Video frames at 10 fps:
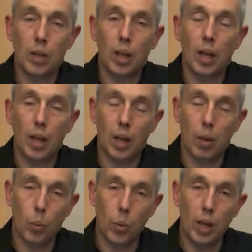course
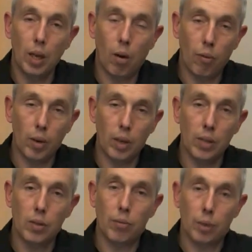we
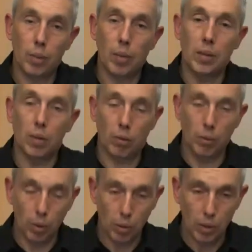offer is the
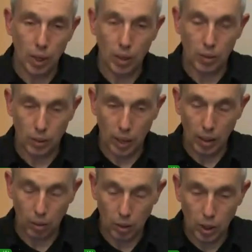Fundamentals of
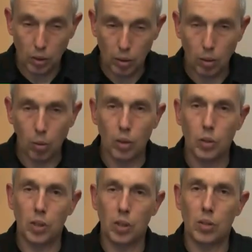Neuroscience and Cognition
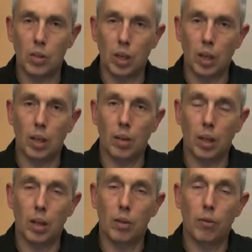course, which is
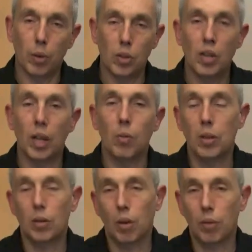the first
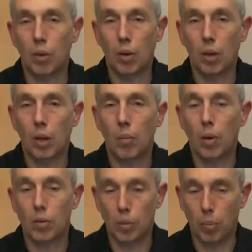10 weeks of
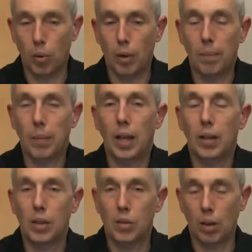your master program,